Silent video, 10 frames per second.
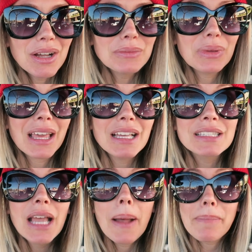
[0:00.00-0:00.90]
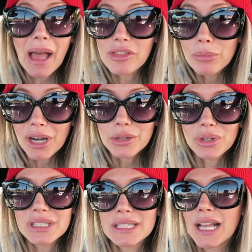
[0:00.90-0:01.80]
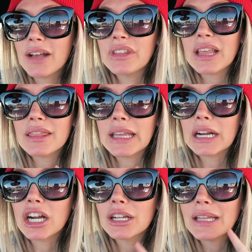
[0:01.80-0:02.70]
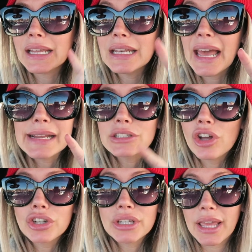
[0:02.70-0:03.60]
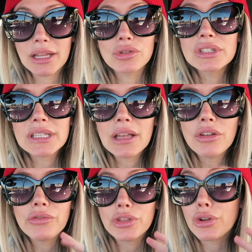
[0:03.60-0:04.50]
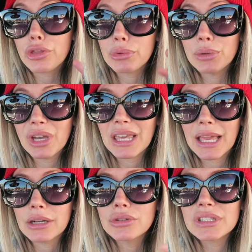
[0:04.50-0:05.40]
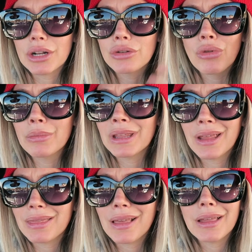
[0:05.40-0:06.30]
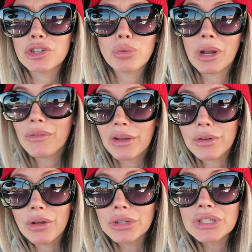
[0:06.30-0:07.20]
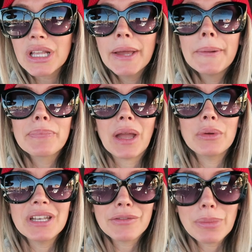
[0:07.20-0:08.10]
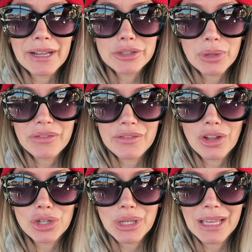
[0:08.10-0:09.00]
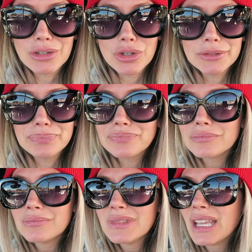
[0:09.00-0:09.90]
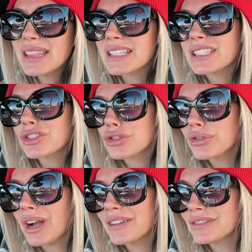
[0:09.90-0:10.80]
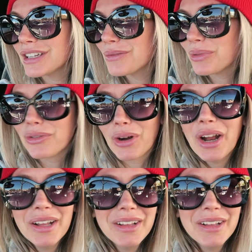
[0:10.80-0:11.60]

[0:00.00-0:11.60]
um, because Bath and Body Works is having their like $9 candle sale for their three wick candles that are normally I think like $25. I would never buy a $25 candle that's not true. I've done it before.